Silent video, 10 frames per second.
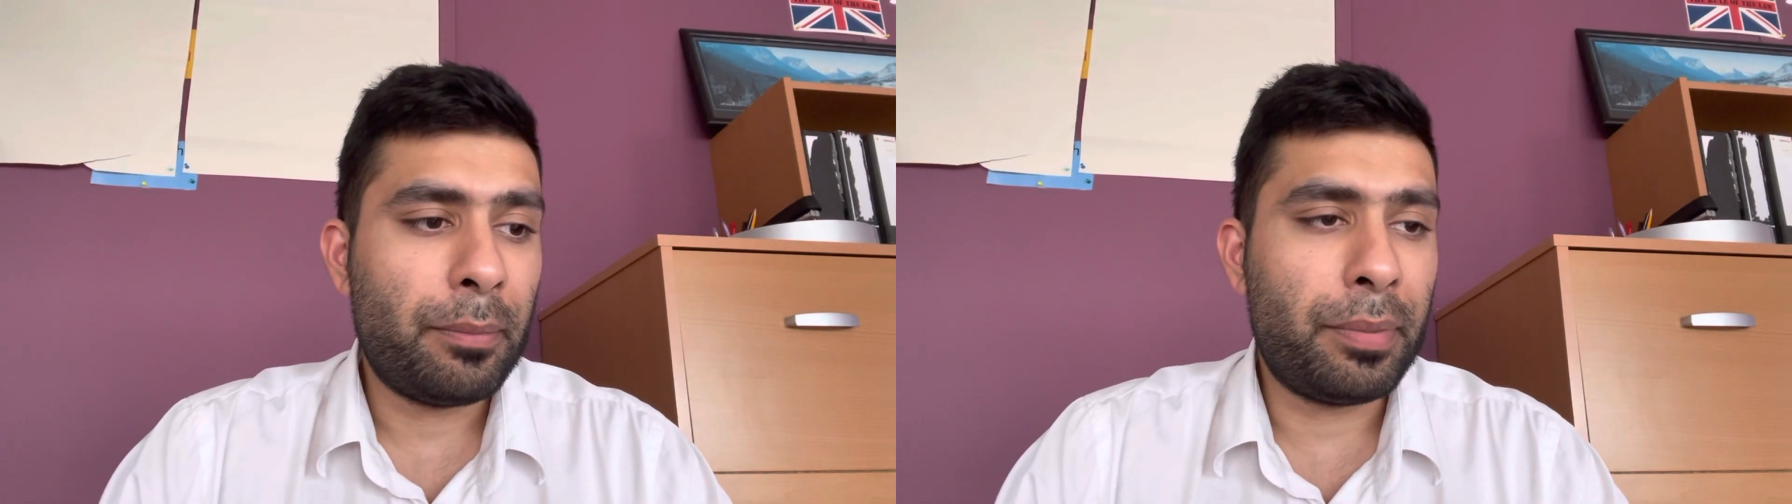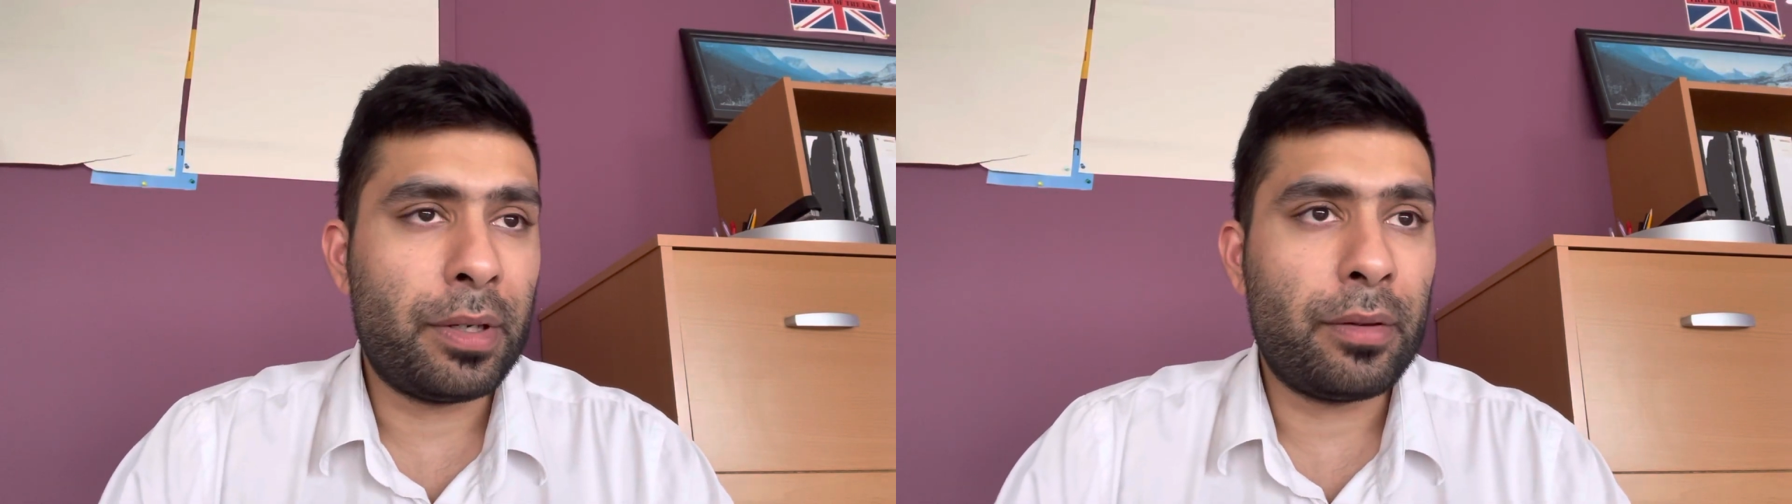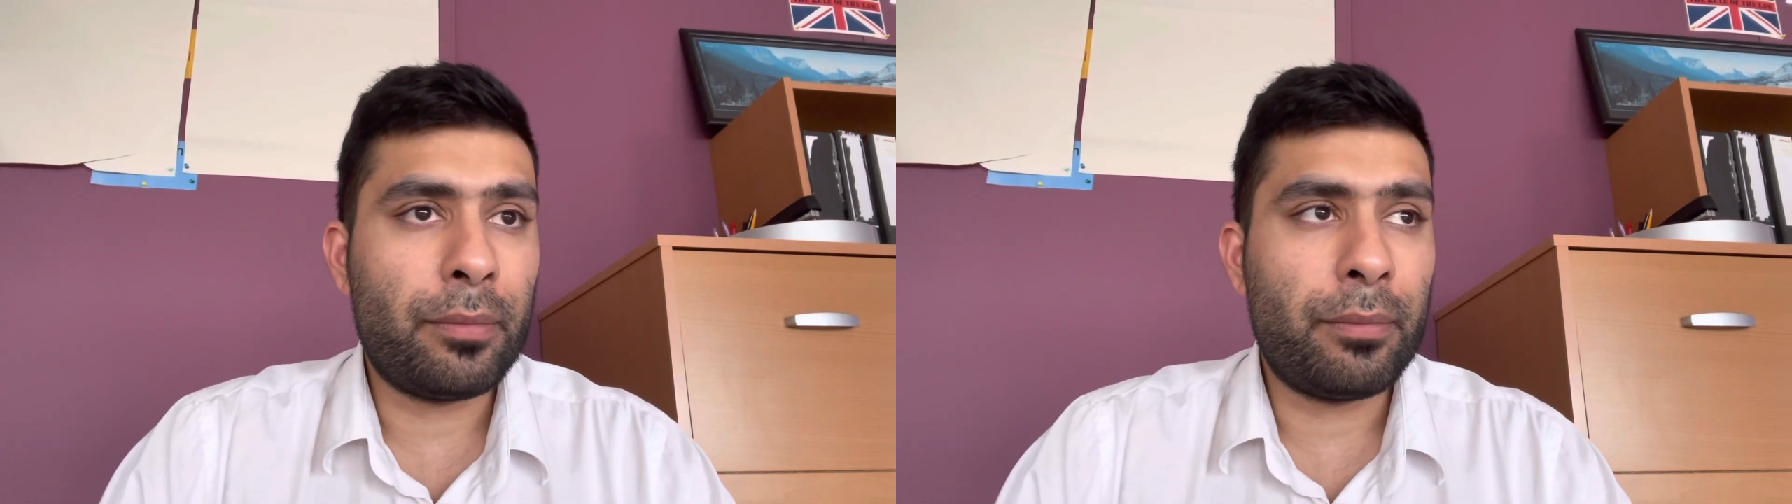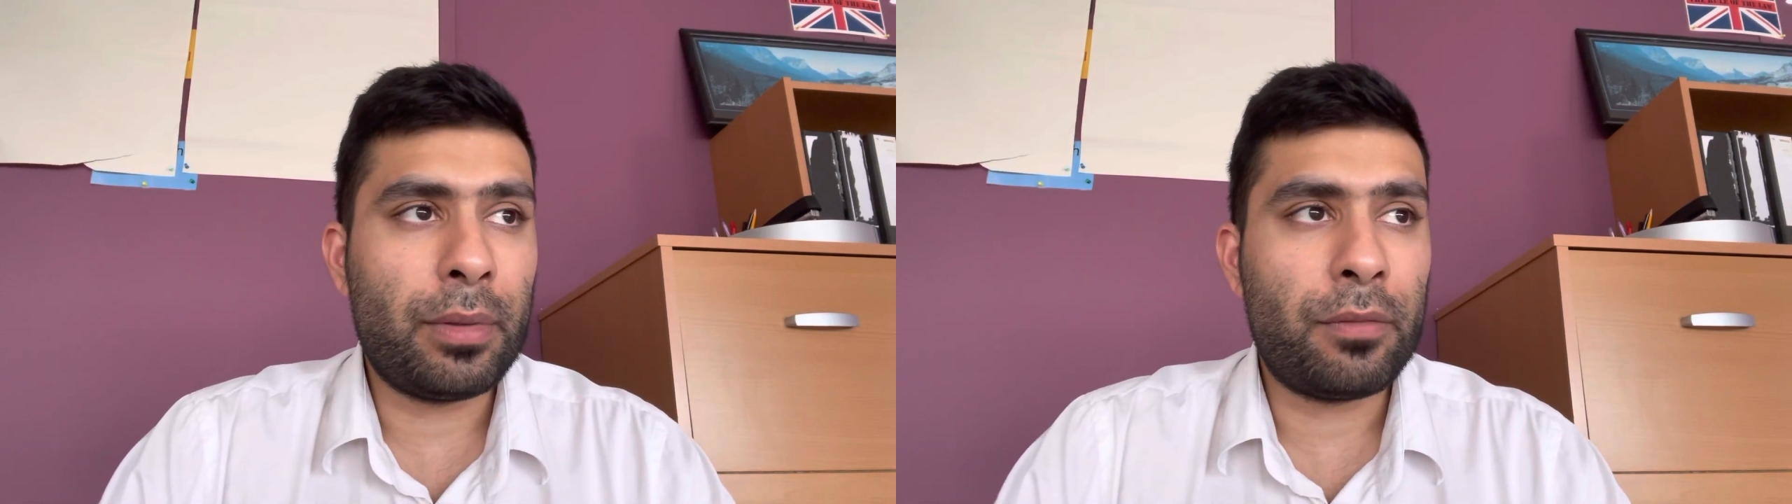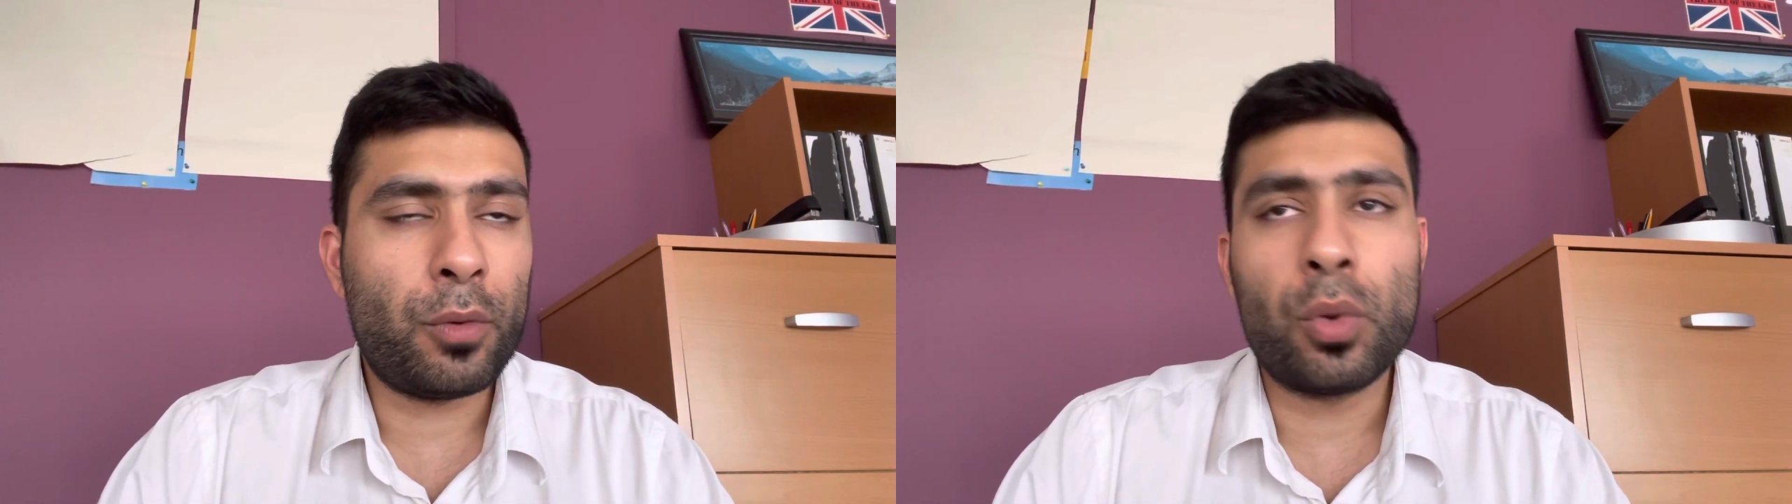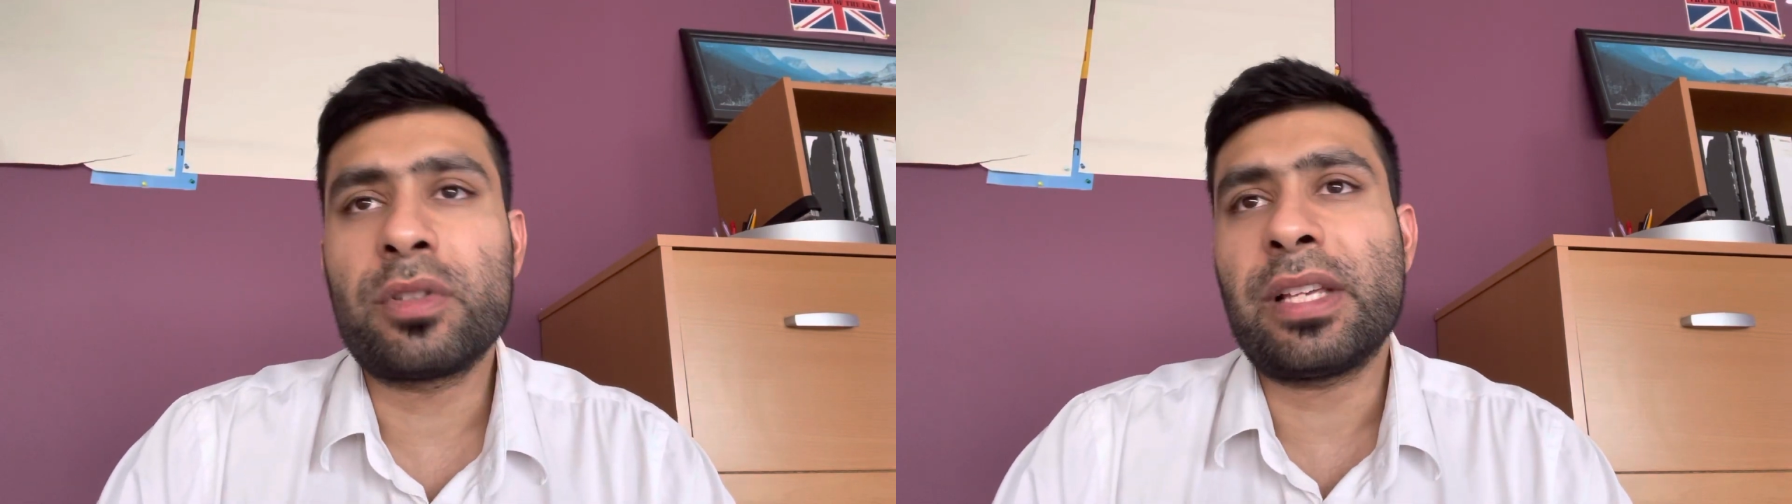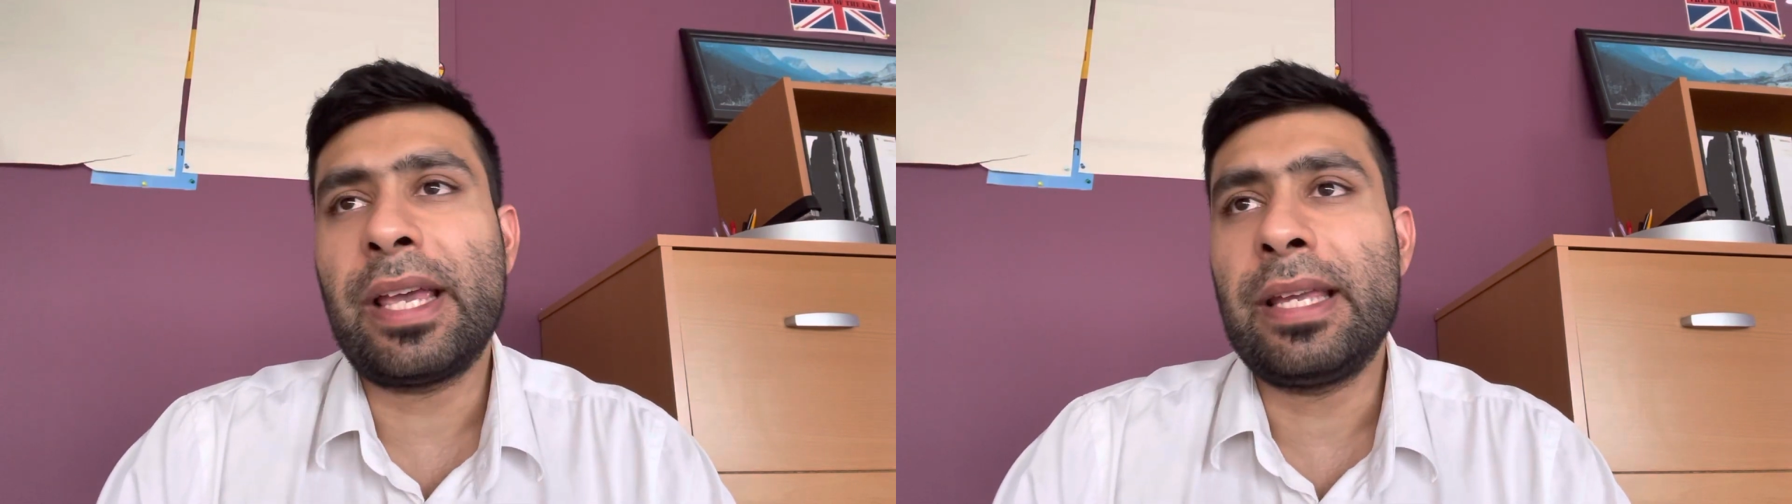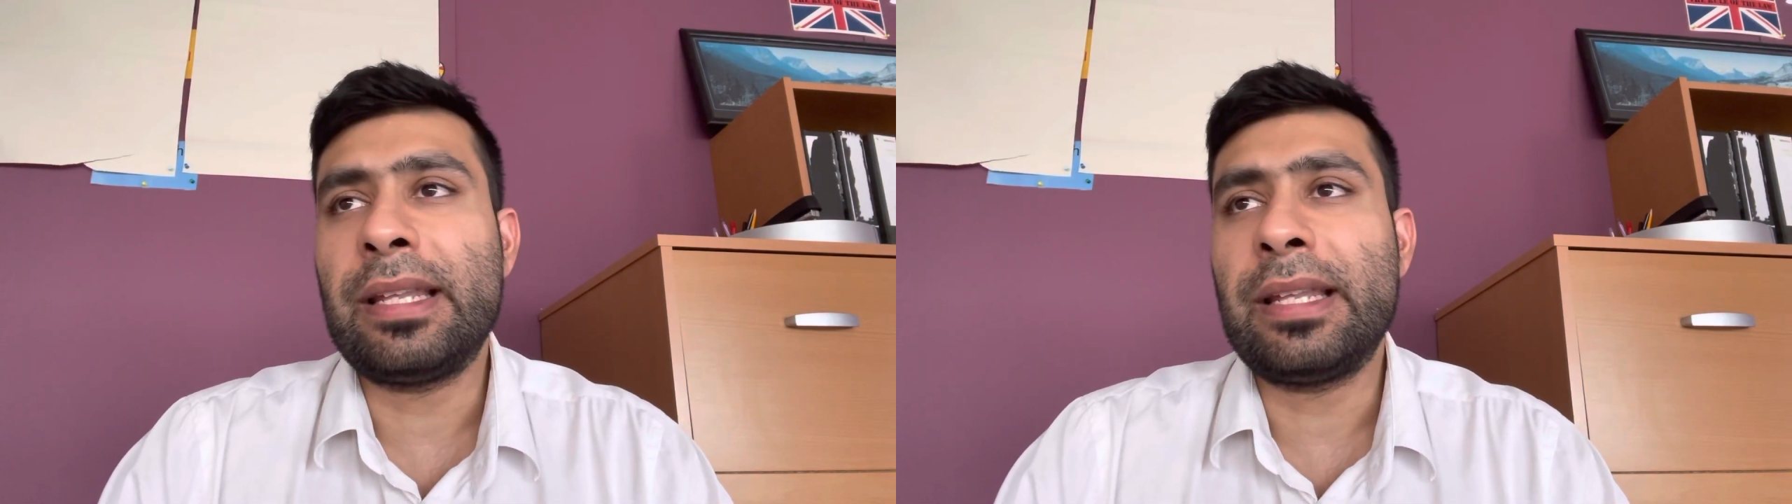But if you're saying